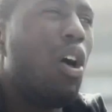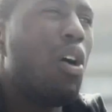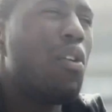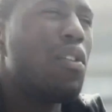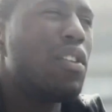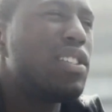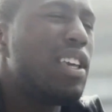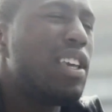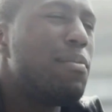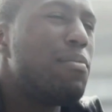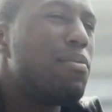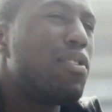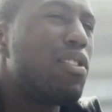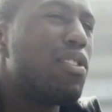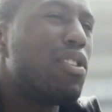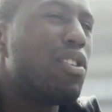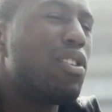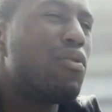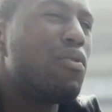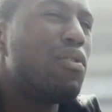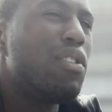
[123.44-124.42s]
all the teams
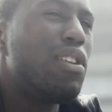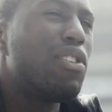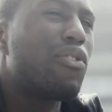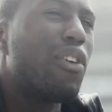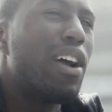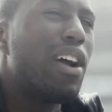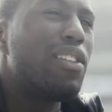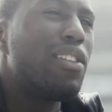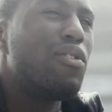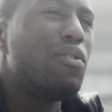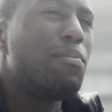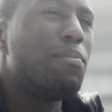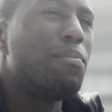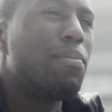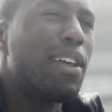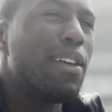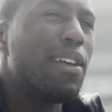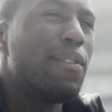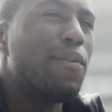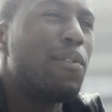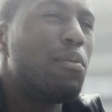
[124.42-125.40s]
there really try to
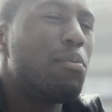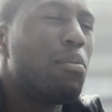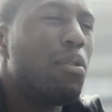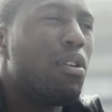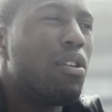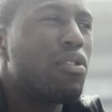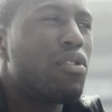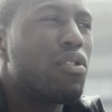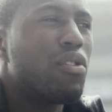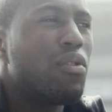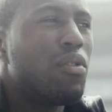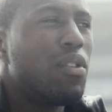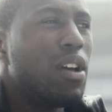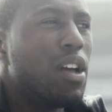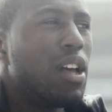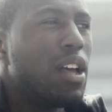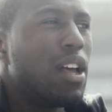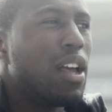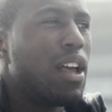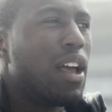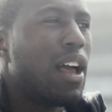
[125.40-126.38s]
play football, so
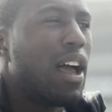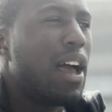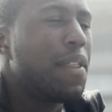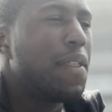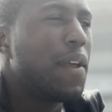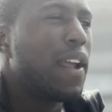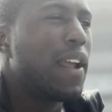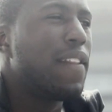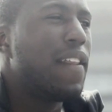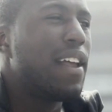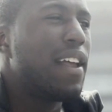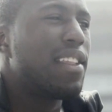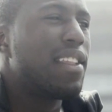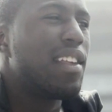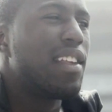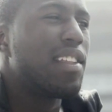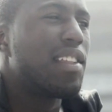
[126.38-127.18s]
I think in that